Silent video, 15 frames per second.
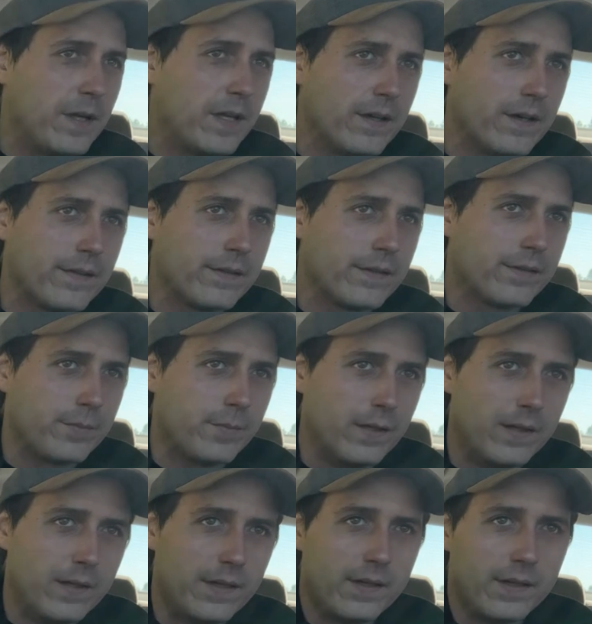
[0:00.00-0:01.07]
many others,
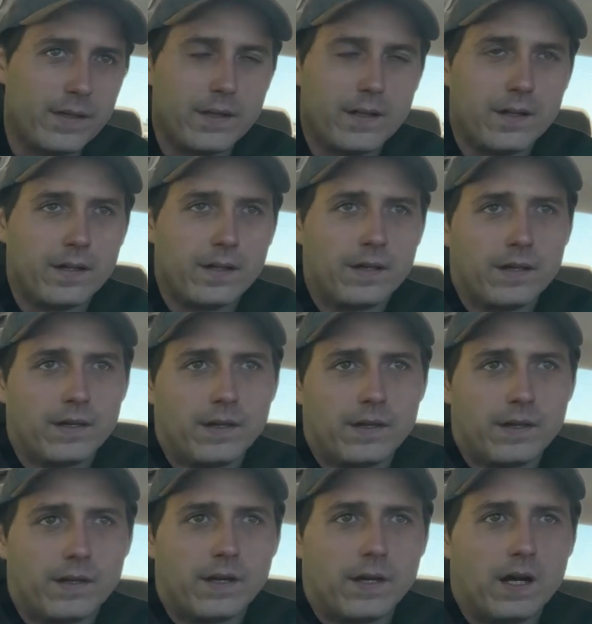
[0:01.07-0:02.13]
but
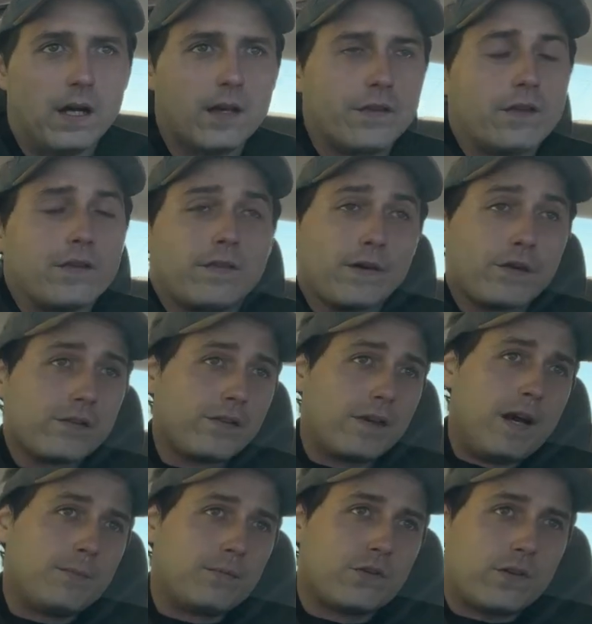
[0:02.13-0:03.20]
uh, there's
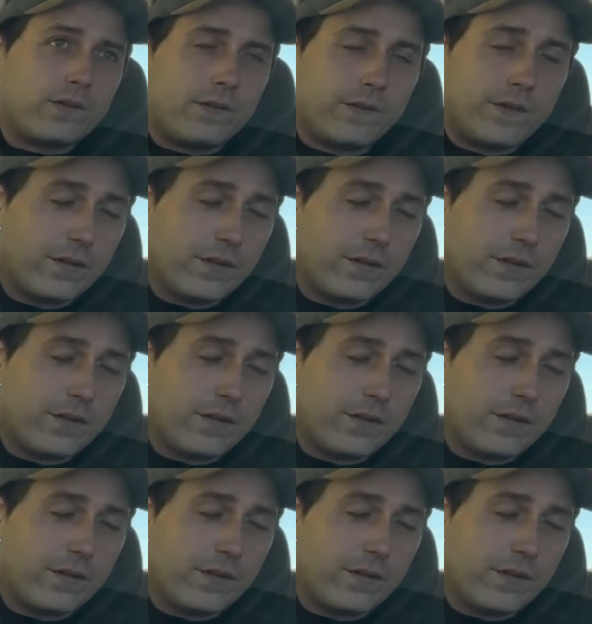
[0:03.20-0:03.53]
um,